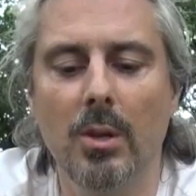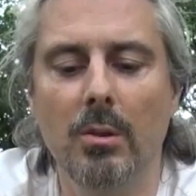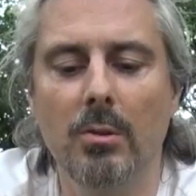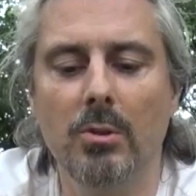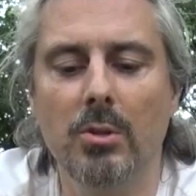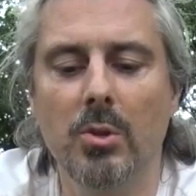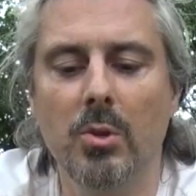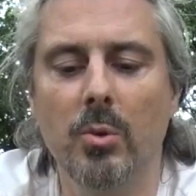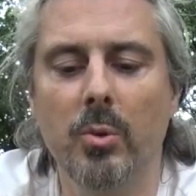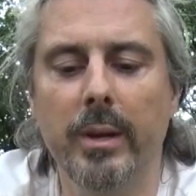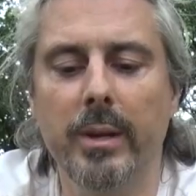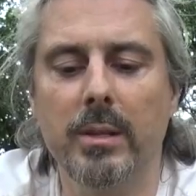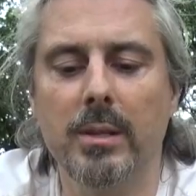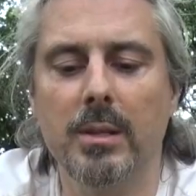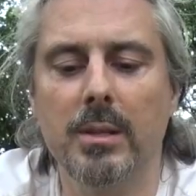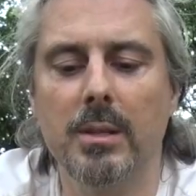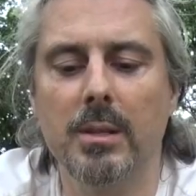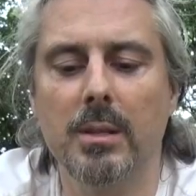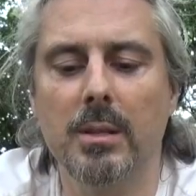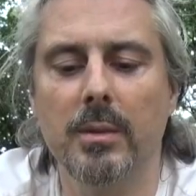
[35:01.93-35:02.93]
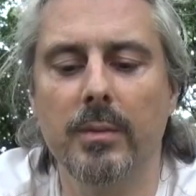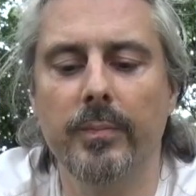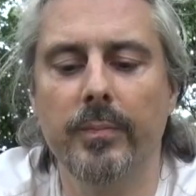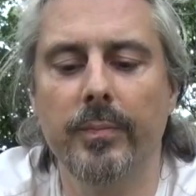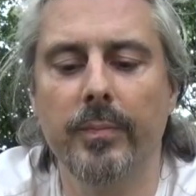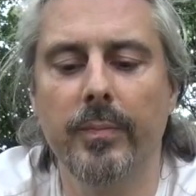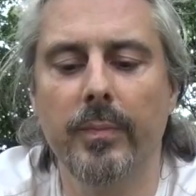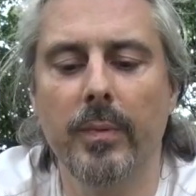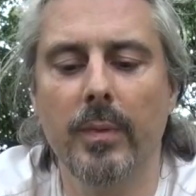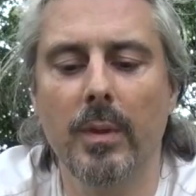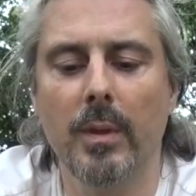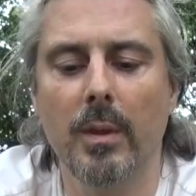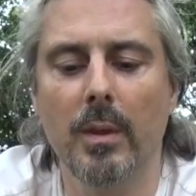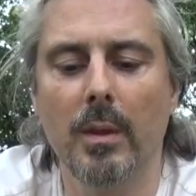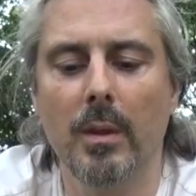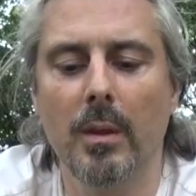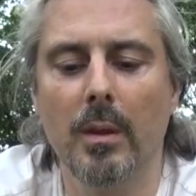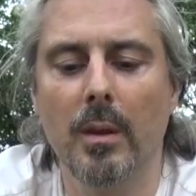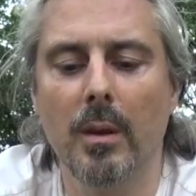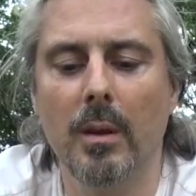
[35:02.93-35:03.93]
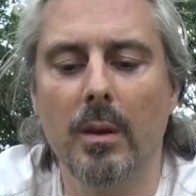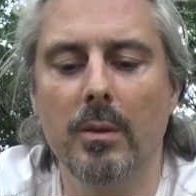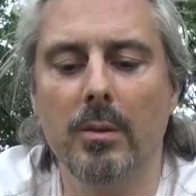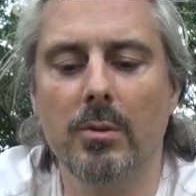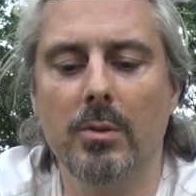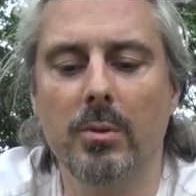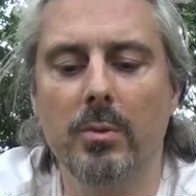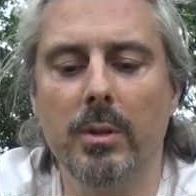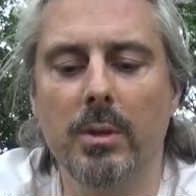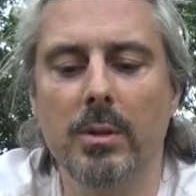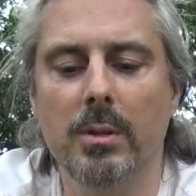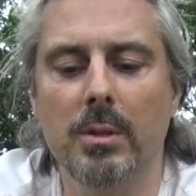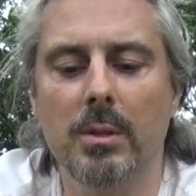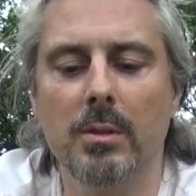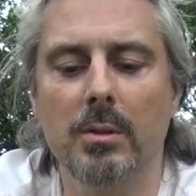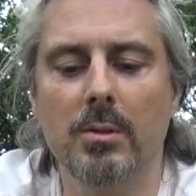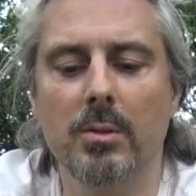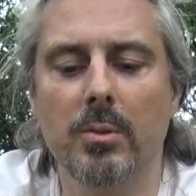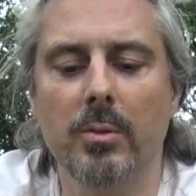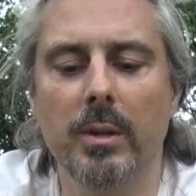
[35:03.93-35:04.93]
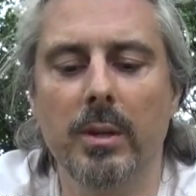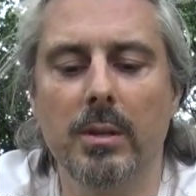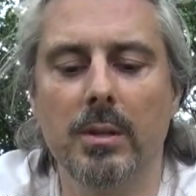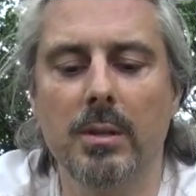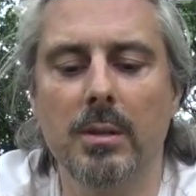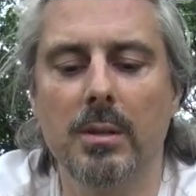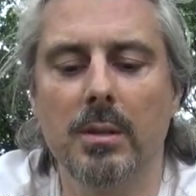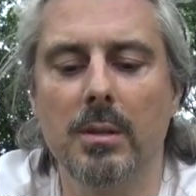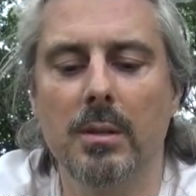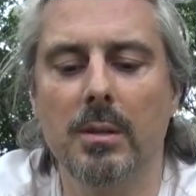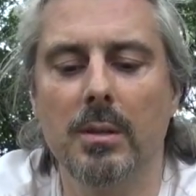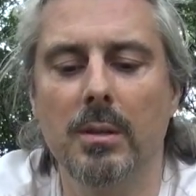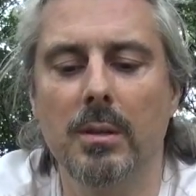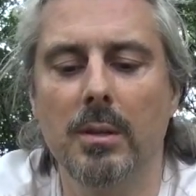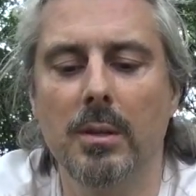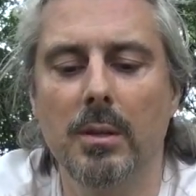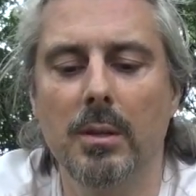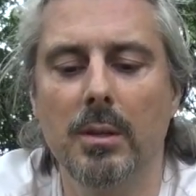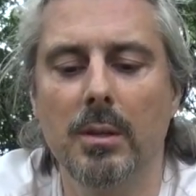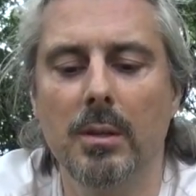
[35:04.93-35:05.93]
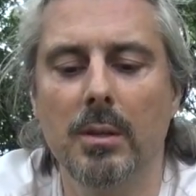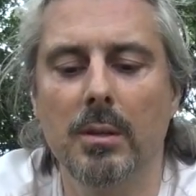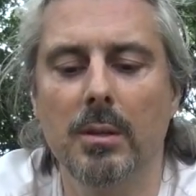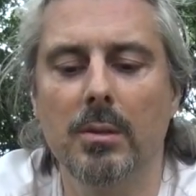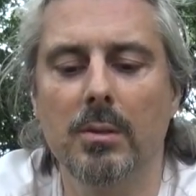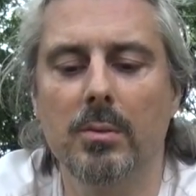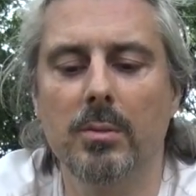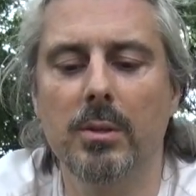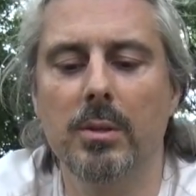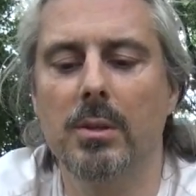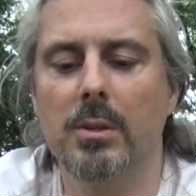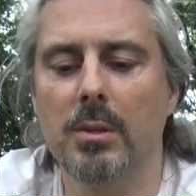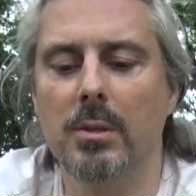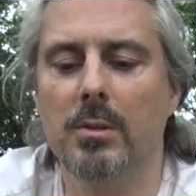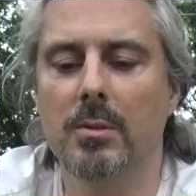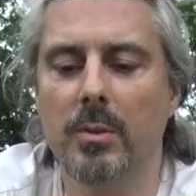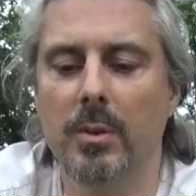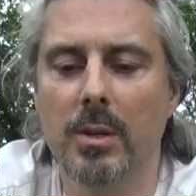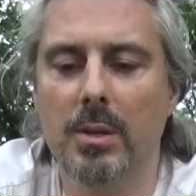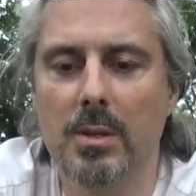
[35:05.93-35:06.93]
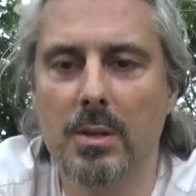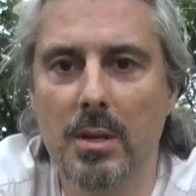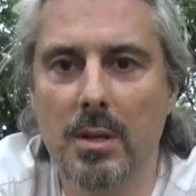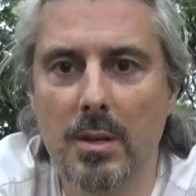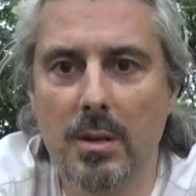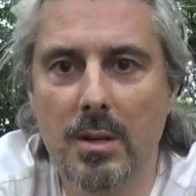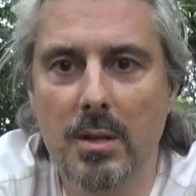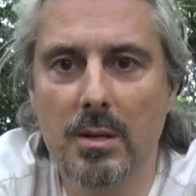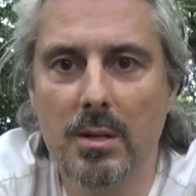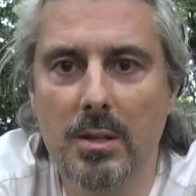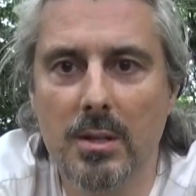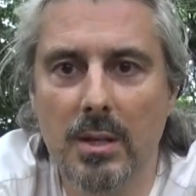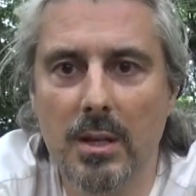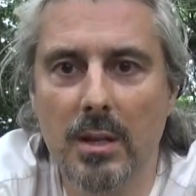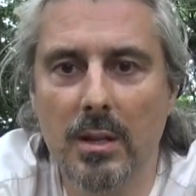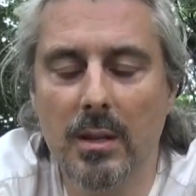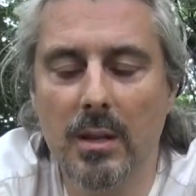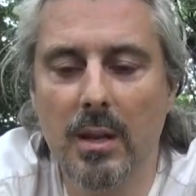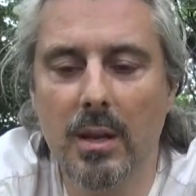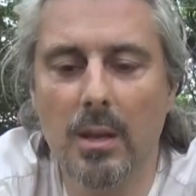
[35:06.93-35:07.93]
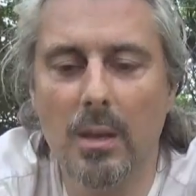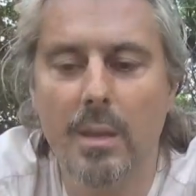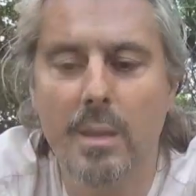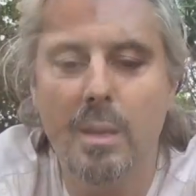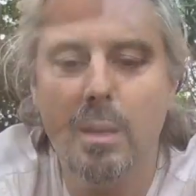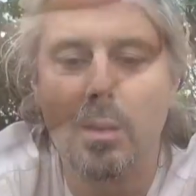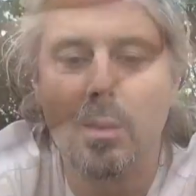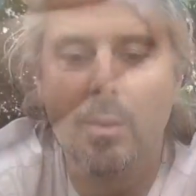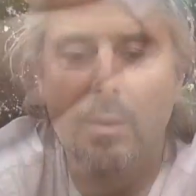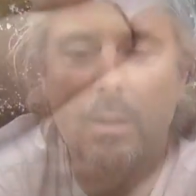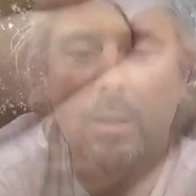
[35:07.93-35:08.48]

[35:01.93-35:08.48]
you twist. And you twist and you twist. And you twist and you twist, and you can see that you